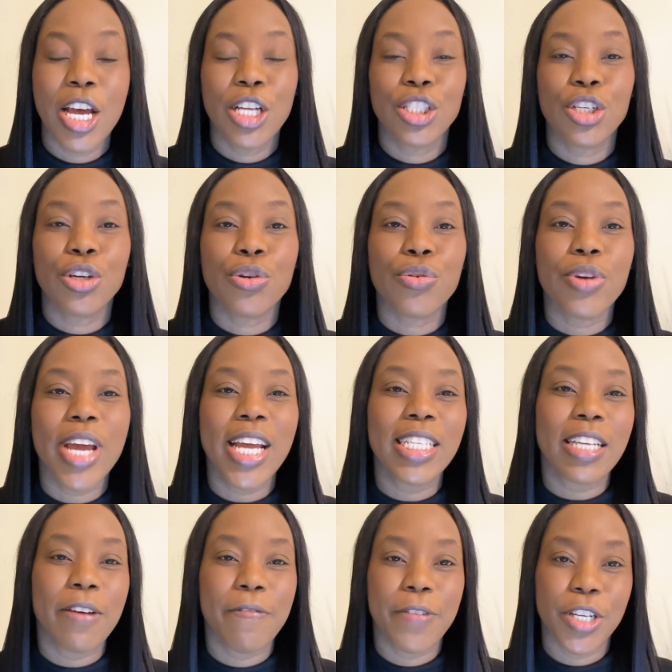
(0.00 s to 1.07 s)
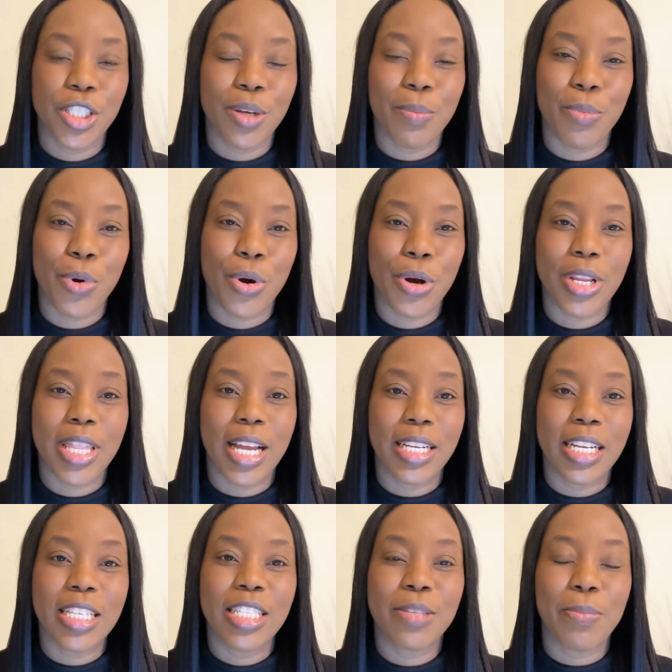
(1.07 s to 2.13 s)
to create a vision board that
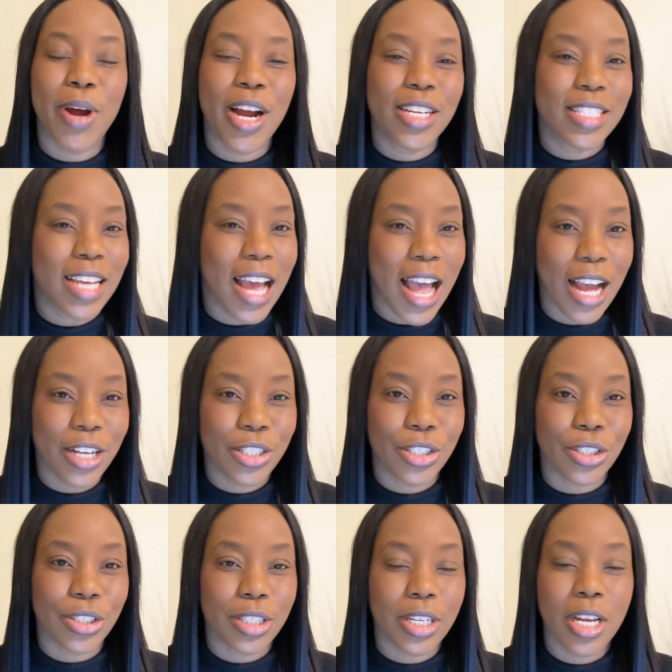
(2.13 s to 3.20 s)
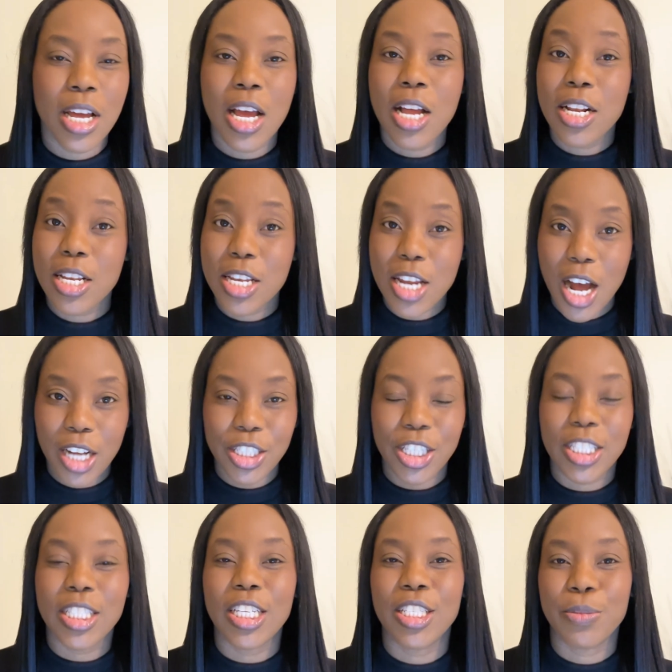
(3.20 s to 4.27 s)
inspires action, not
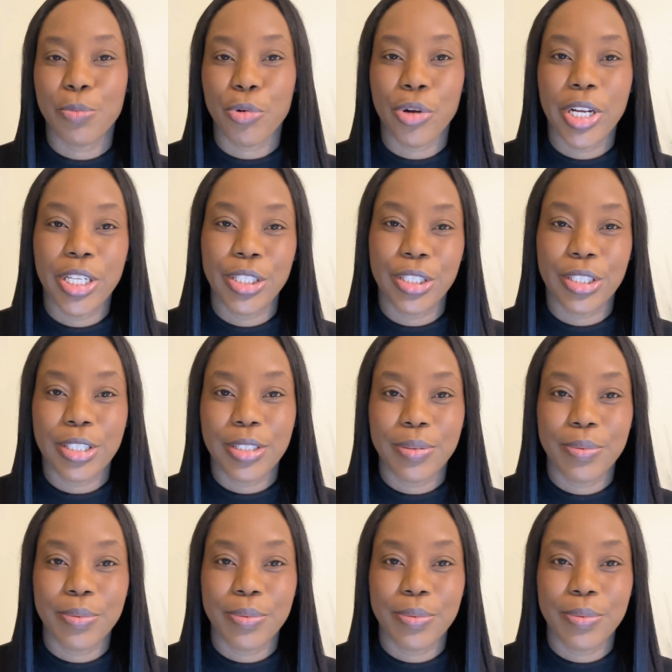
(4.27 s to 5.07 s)
just inspiration.